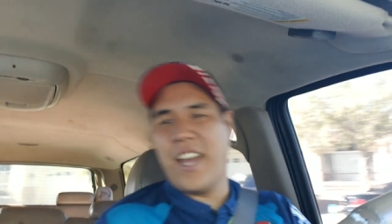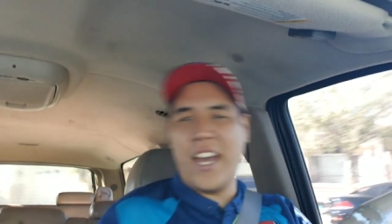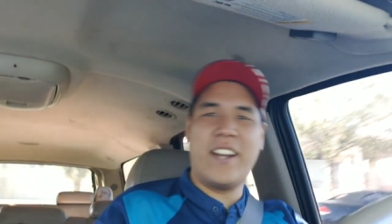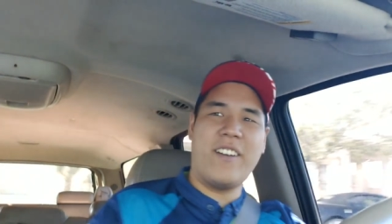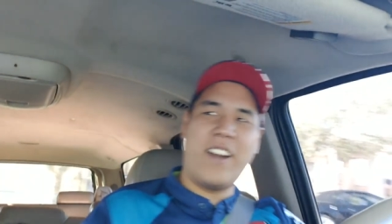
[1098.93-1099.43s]

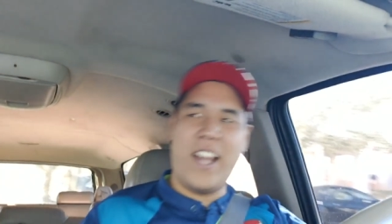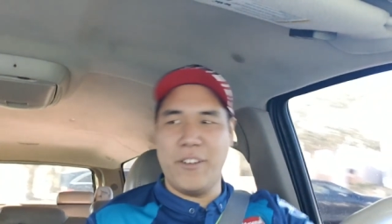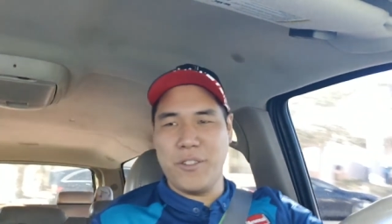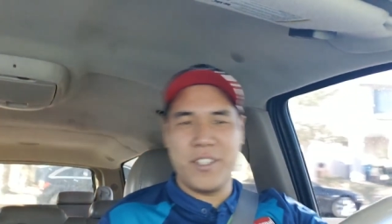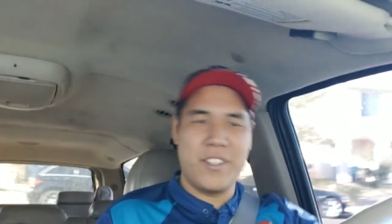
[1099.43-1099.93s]
at our
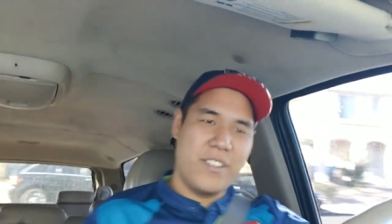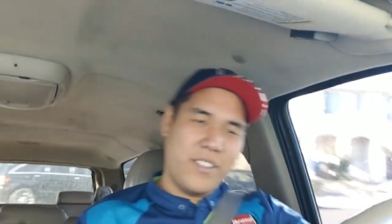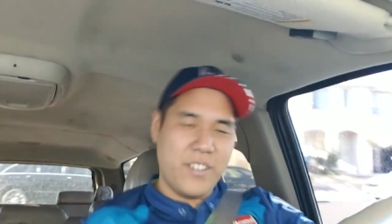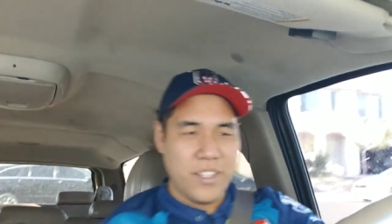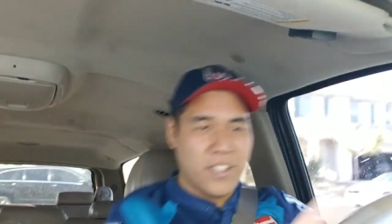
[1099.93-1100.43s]
house,
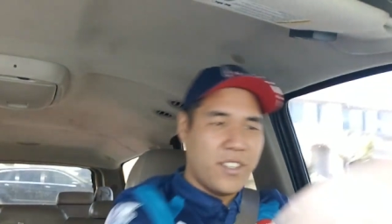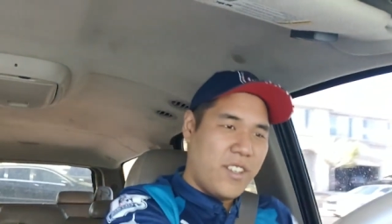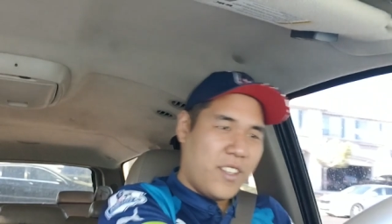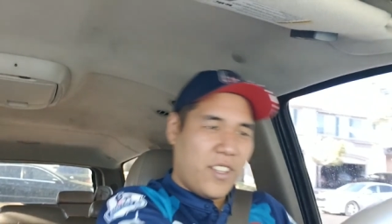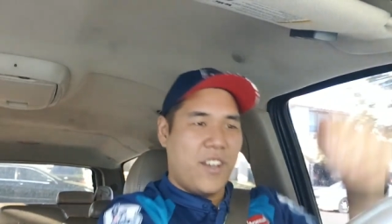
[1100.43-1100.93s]

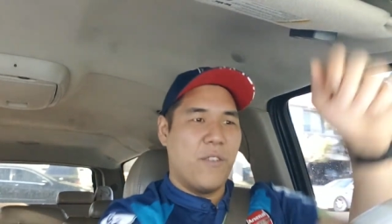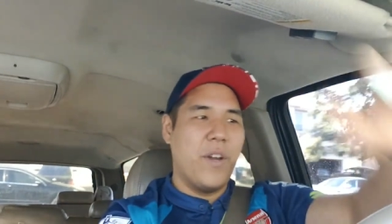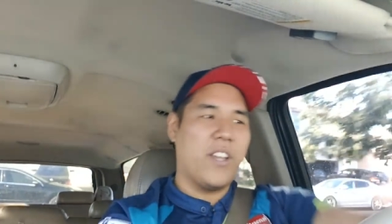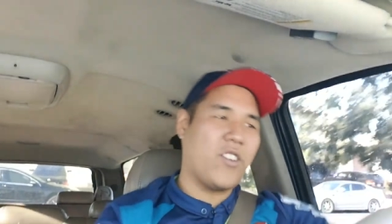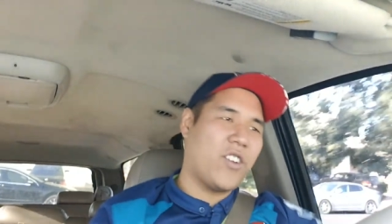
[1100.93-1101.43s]

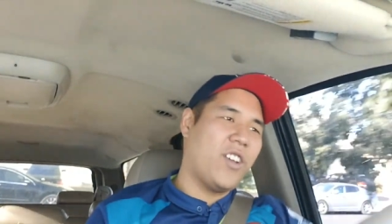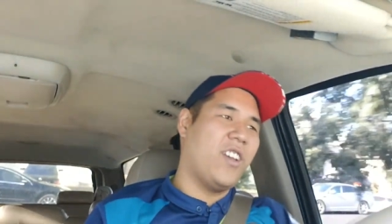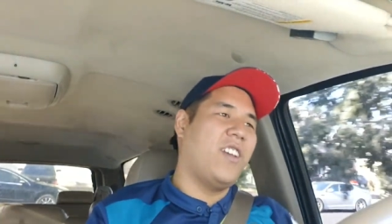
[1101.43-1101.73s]
which,